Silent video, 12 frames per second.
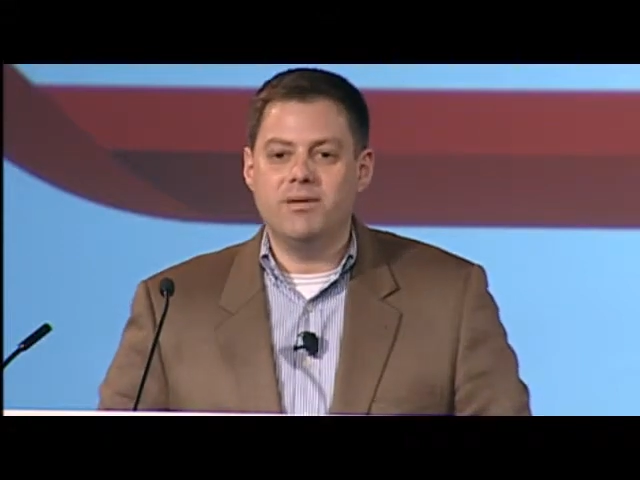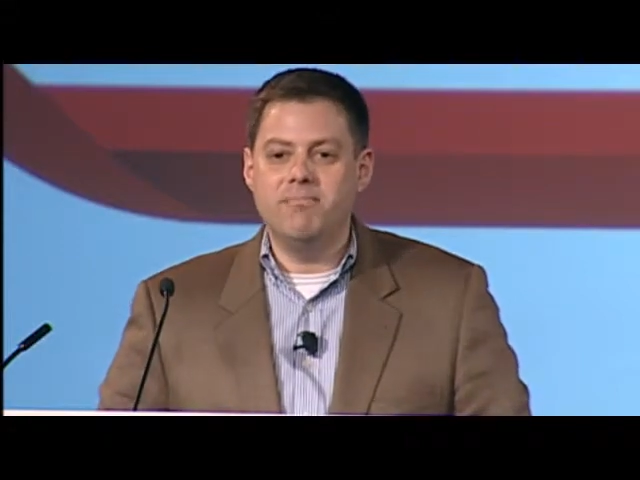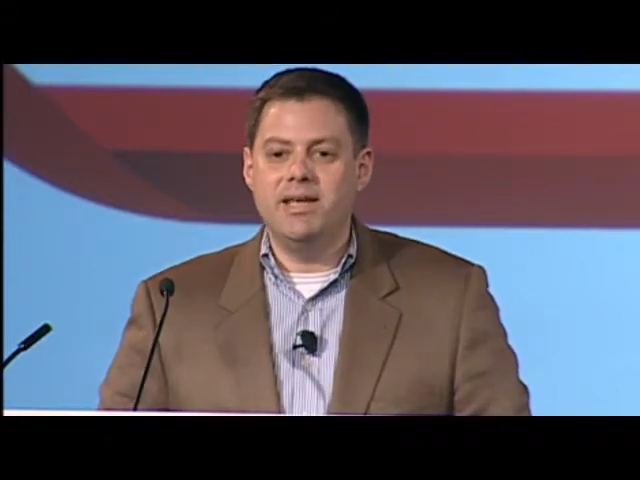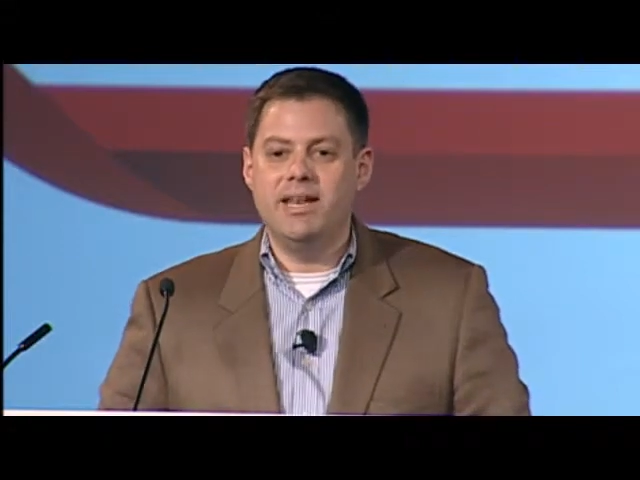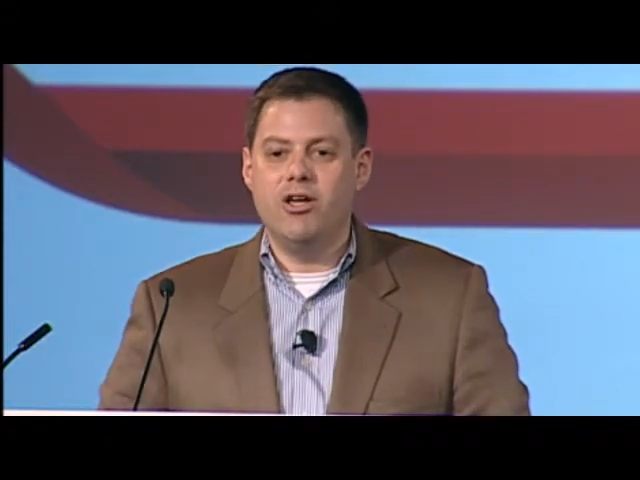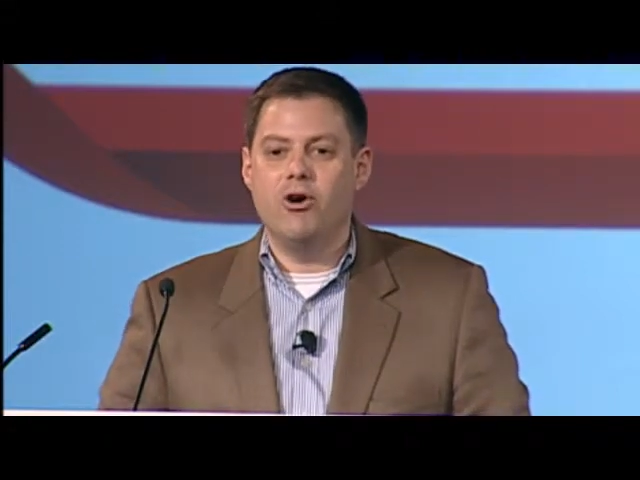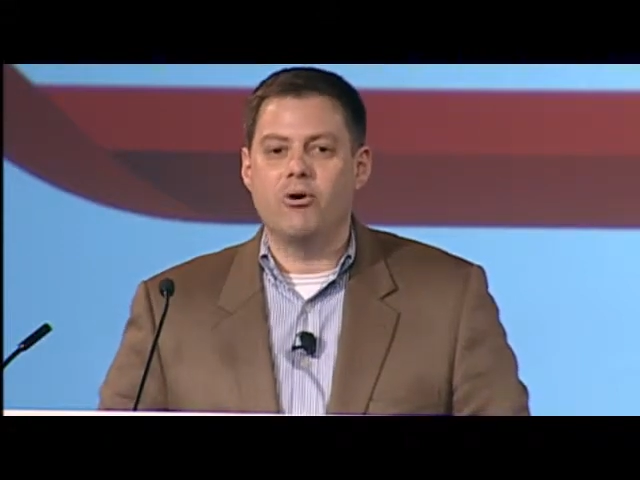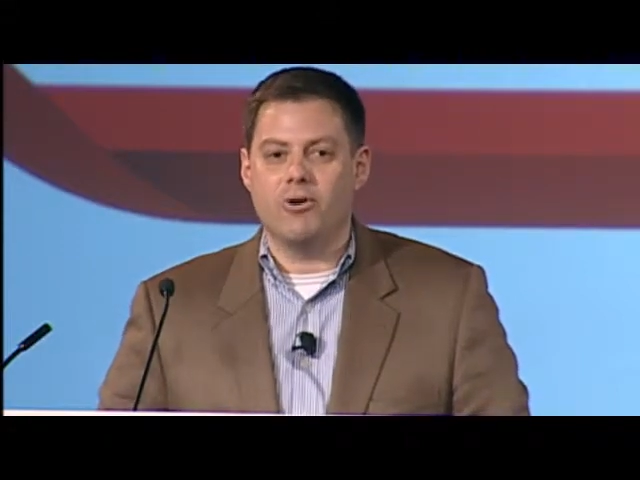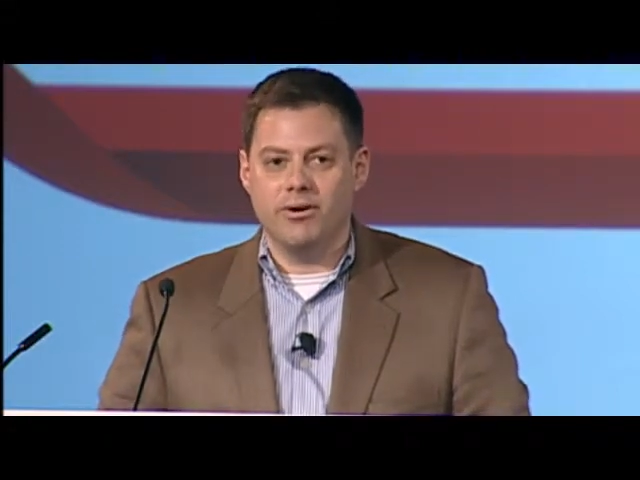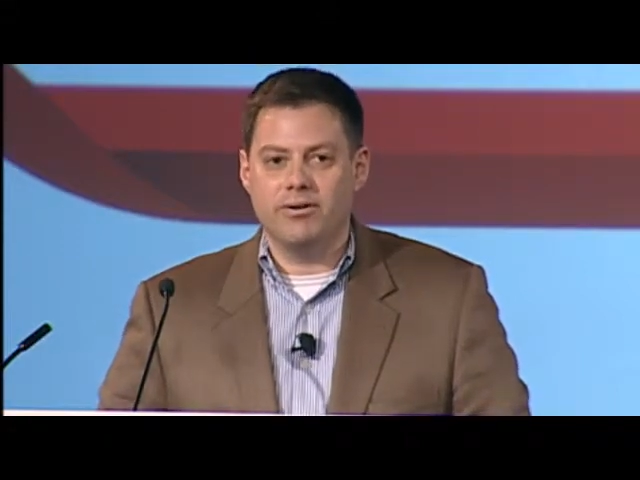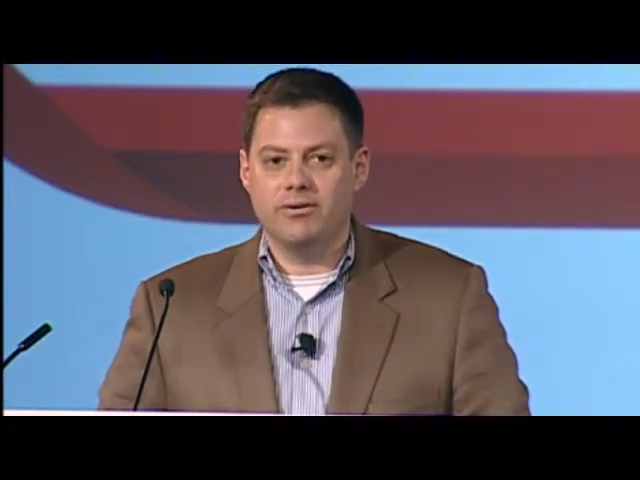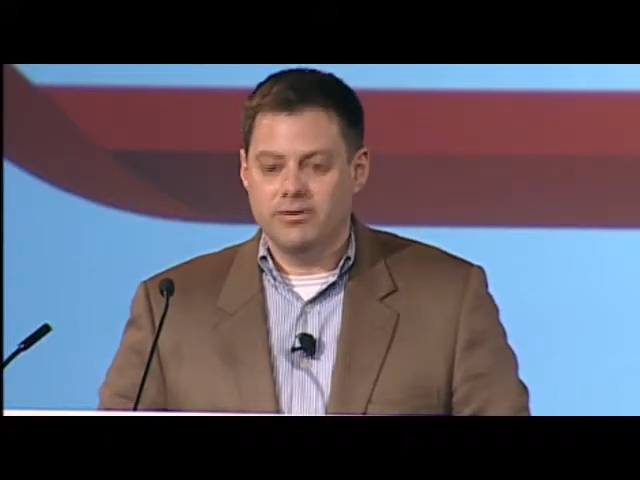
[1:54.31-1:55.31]
mediocre?
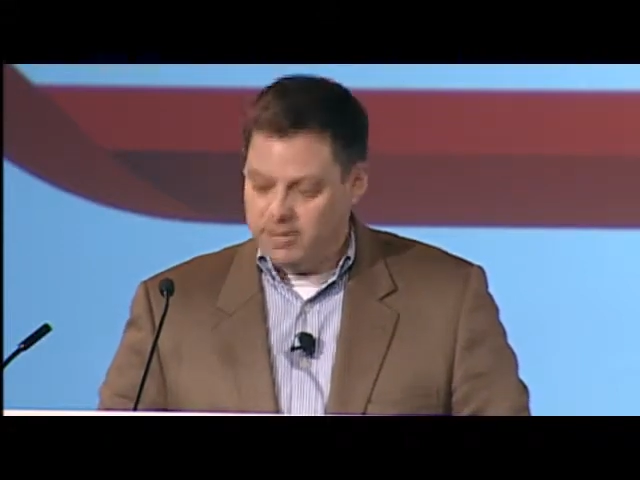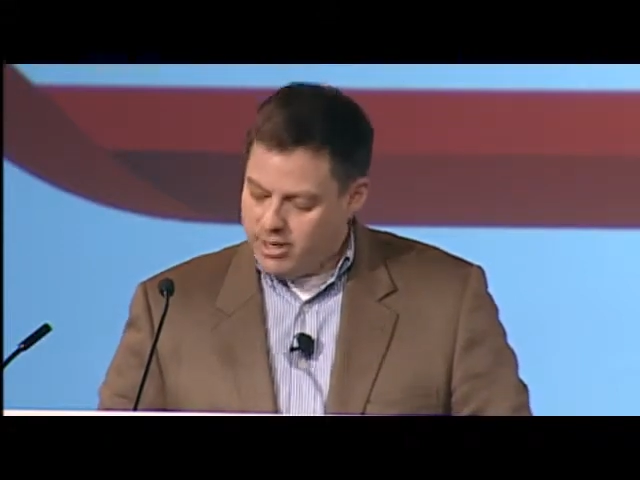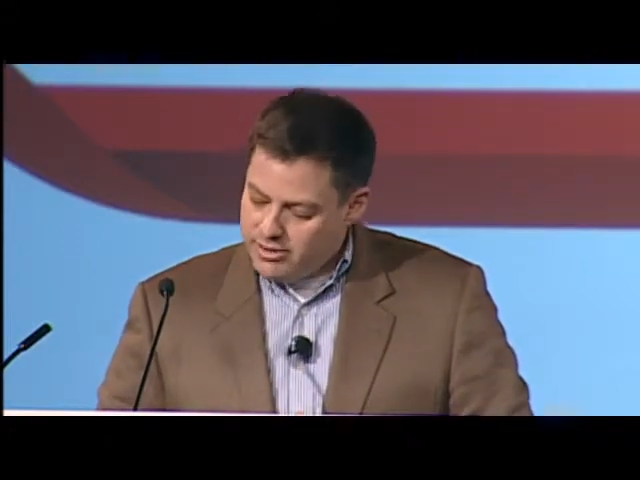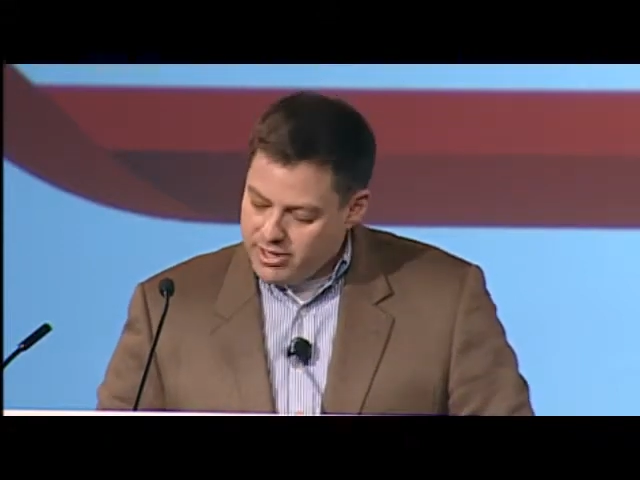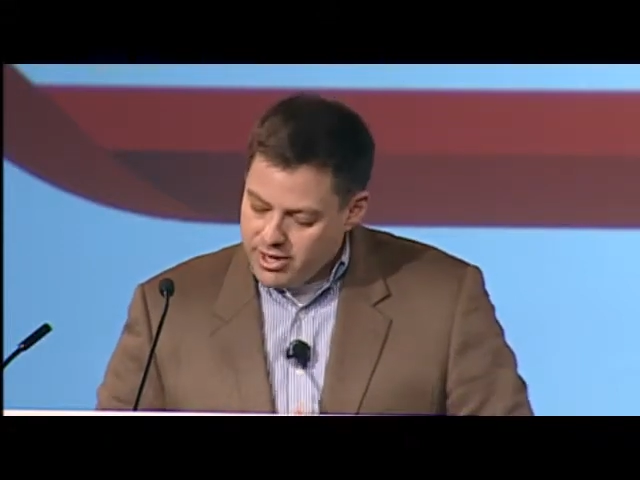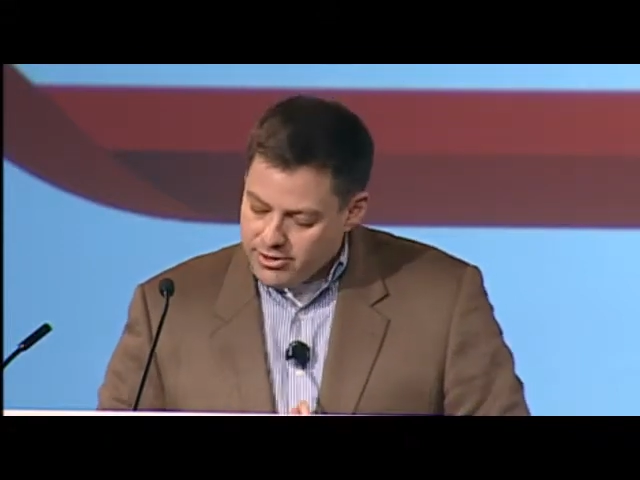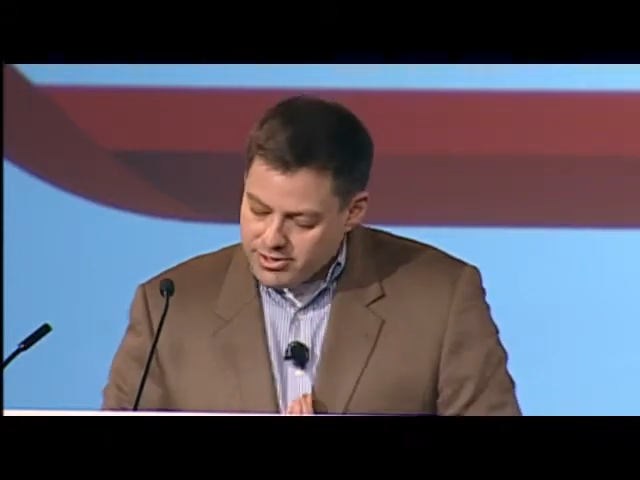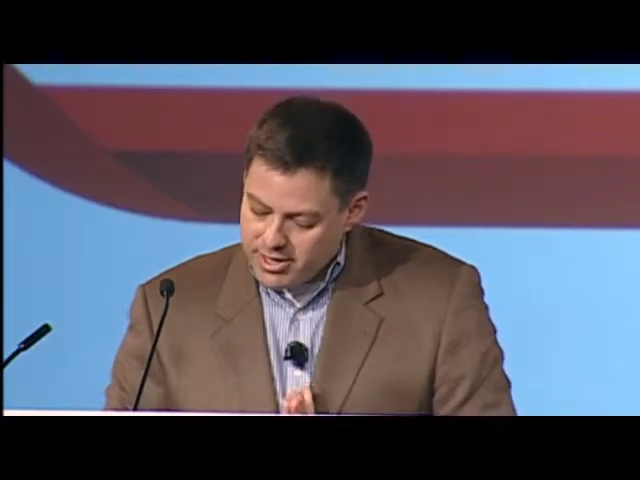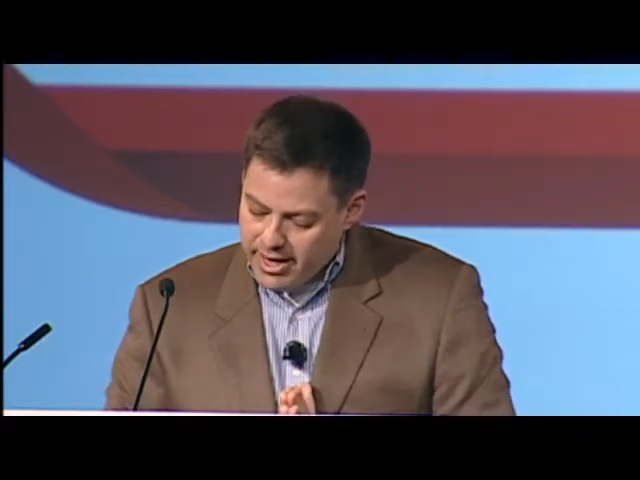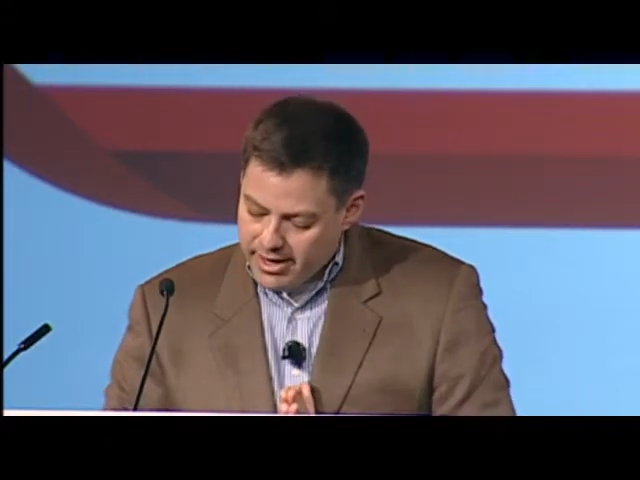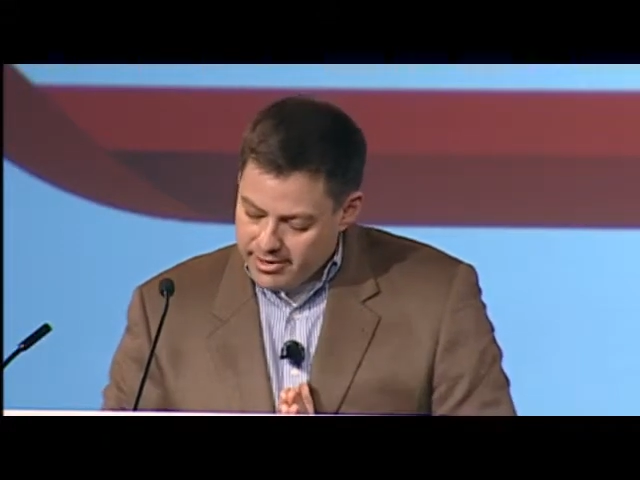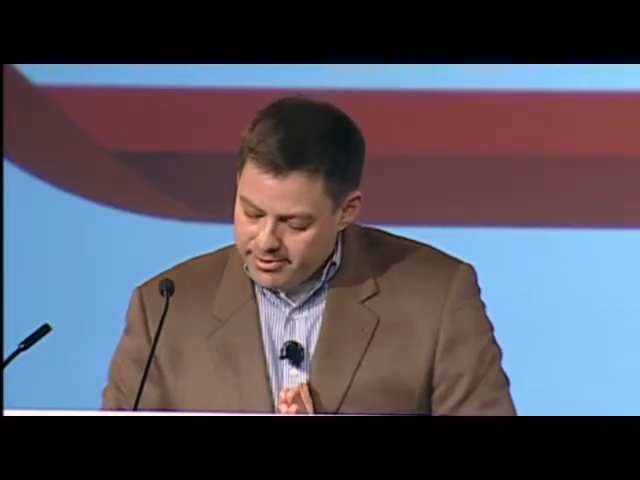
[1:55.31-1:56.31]
in the years
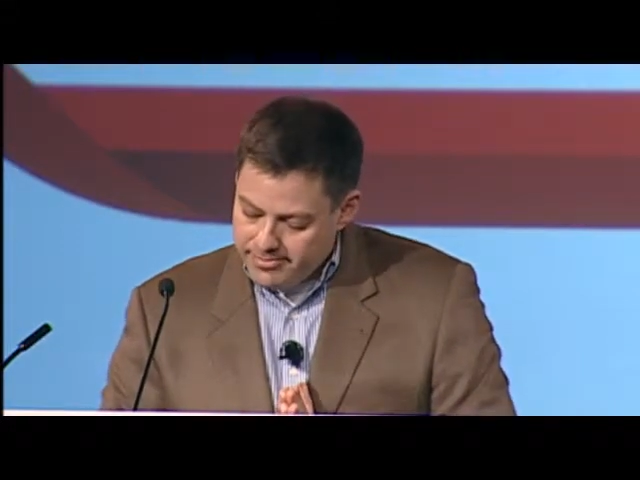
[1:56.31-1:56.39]
ahead?